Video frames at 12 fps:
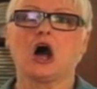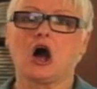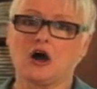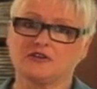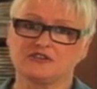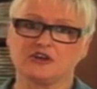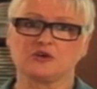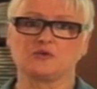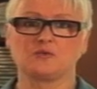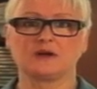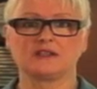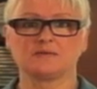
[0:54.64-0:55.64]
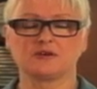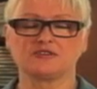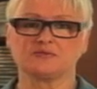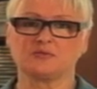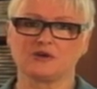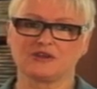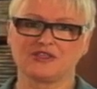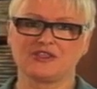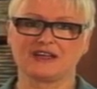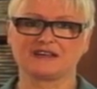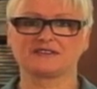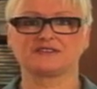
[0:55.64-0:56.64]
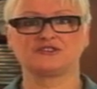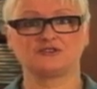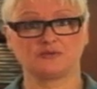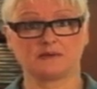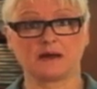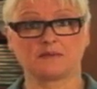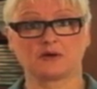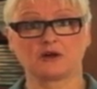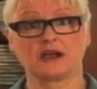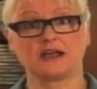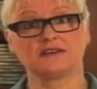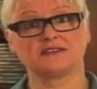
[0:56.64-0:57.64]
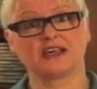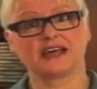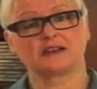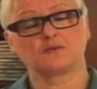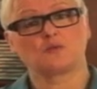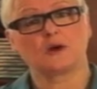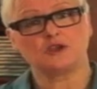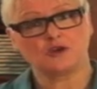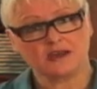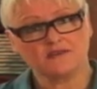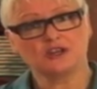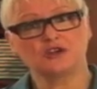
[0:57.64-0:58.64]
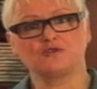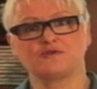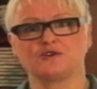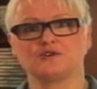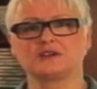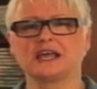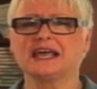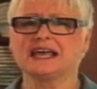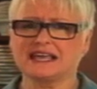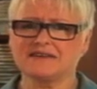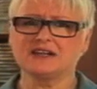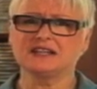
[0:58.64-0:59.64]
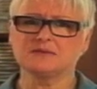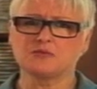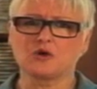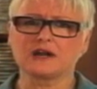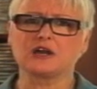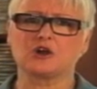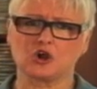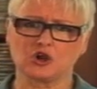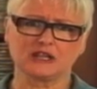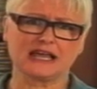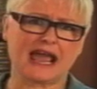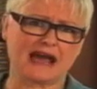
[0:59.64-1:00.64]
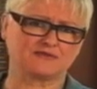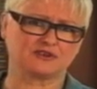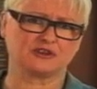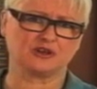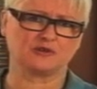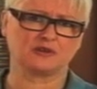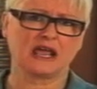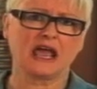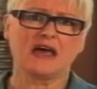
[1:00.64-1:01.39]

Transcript: Also, one of the most important things to remember is that when you give a new food, give it in the morning or early afternoon.